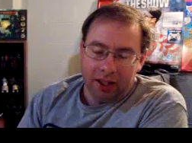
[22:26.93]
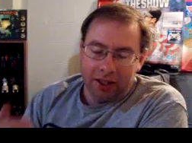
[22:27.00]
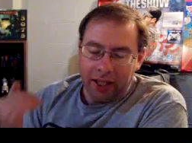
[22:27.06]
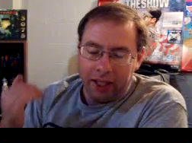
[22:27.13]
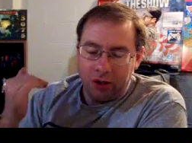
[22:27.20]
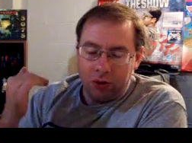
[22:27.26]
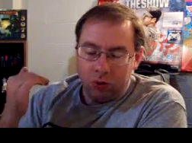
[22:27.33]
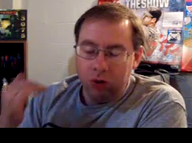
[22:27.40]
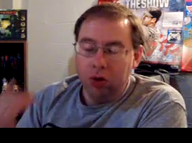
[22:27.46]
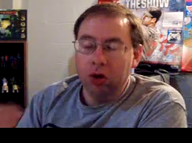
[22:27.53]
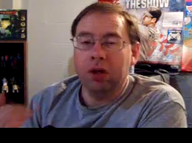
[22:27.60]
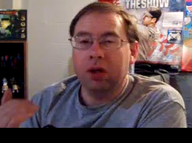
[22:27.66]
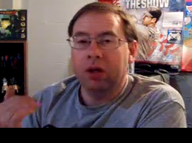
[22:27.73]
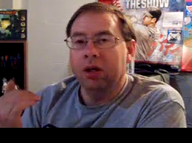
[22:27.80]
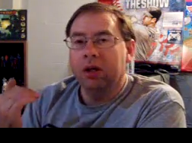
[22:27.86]
that you
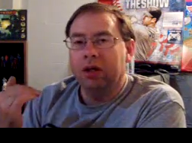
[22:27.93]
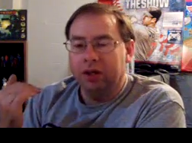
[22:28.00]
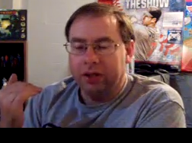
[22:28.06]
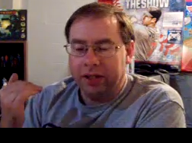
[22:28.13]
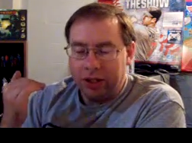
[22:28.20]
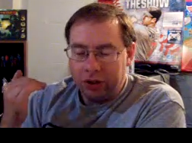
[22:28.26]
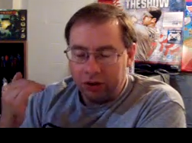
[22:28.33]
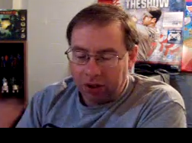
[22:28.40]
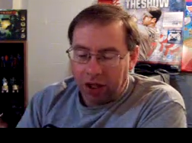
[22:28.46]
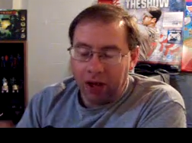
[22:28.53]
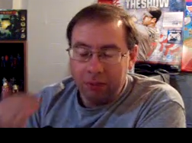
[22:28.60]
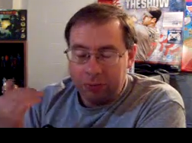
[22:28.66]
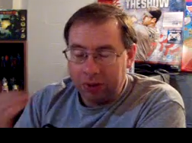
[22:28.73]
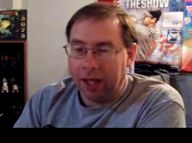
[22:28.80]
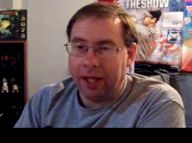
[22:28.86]

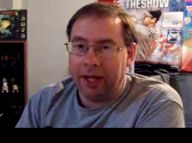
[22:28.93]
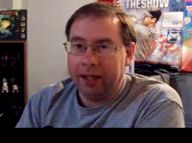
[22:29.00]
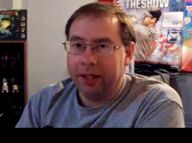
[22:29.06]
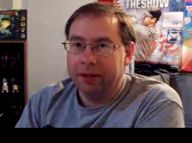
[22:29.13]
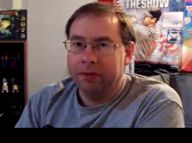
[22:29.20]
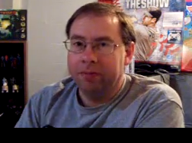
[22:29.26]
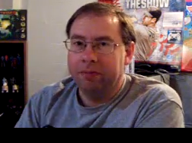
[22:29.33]
love playing,